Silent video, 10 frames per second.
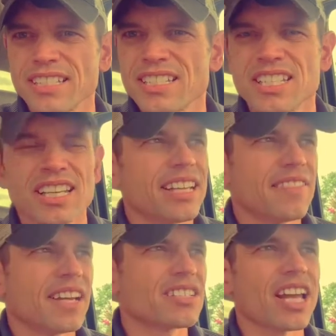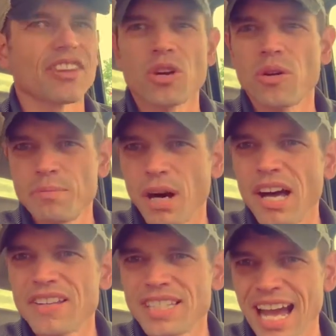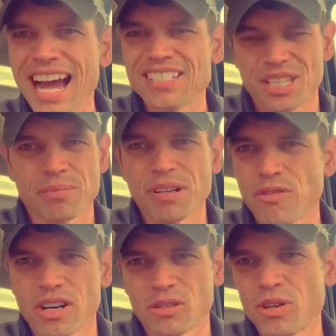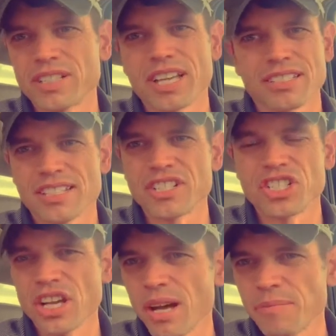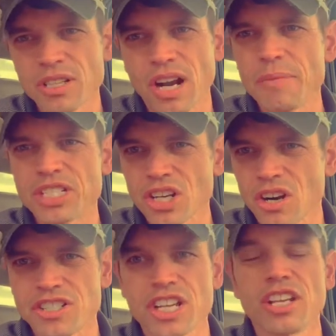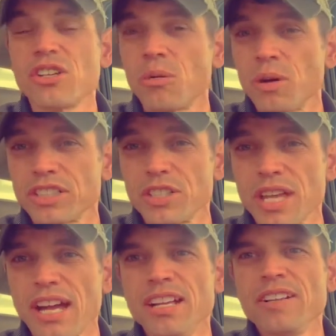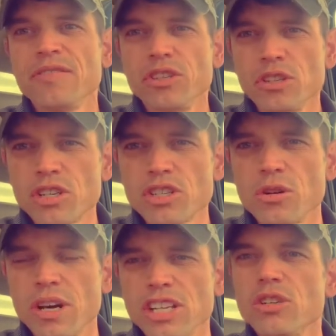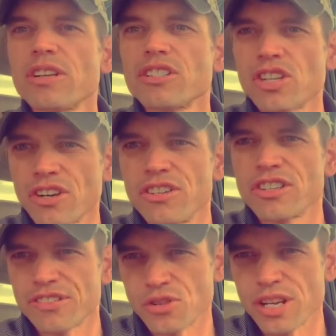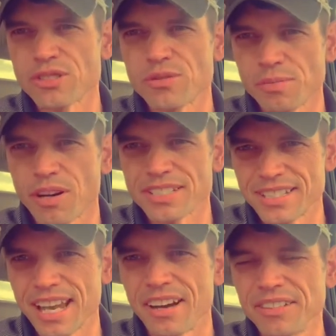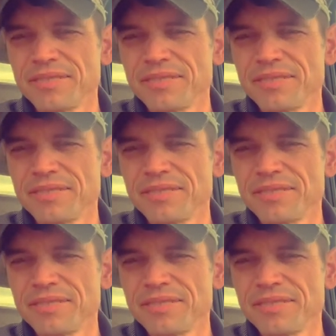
It's like throwing mud in the eyes of the prefrontal cortex, saying, shut up, dude, I'm in charge. And you don't want to do that. You can do it, and you can turn your stress response down.